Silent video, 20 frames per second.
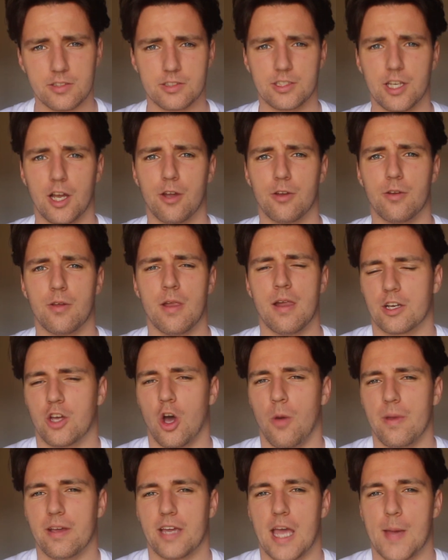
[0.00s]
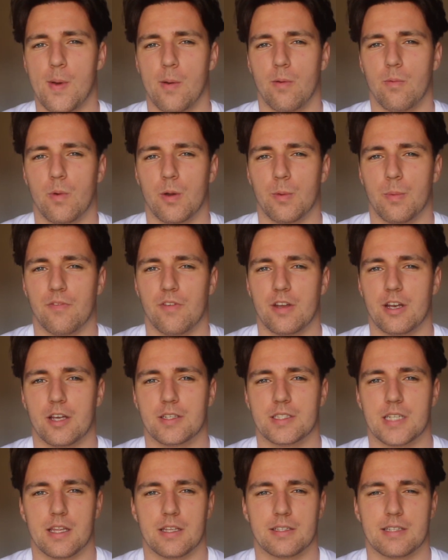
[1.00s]
So, a comment came up on one of my
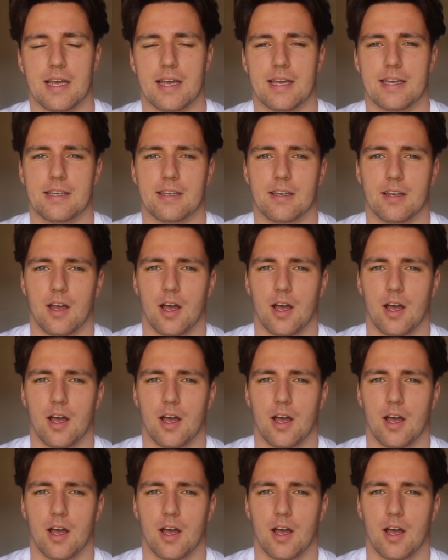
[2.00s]
videos the other day